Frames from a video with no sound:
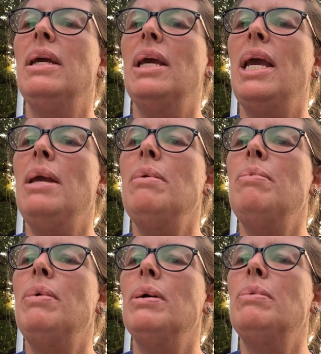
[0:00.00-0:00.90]
He
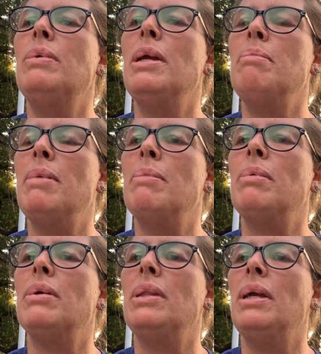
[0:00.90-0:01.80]
will
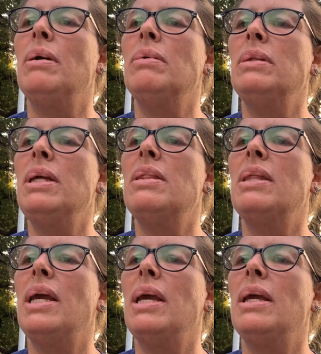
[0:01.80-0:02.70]
remember the only
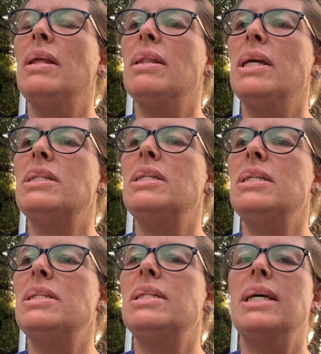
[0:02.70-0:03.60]
thing that she
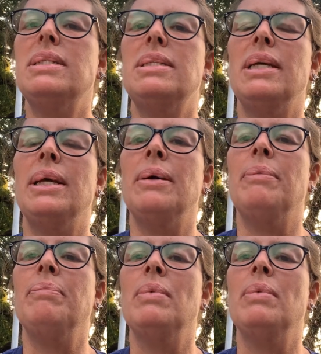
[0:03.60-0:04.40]
says to him.